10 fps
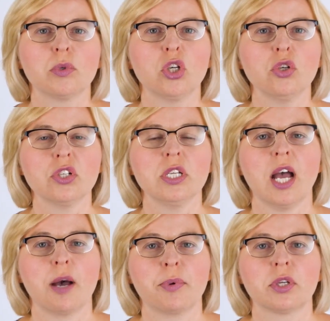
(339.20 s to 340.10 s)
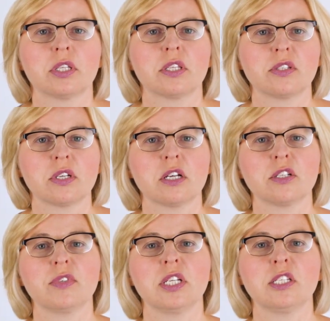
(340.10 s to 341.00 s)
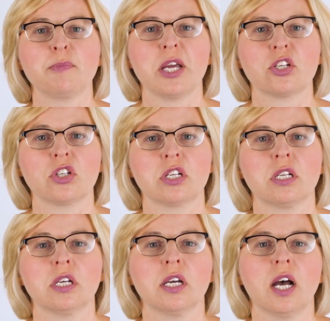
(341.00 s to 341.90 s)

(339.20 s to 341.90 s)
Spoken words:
will usually happen at the start of an inspection,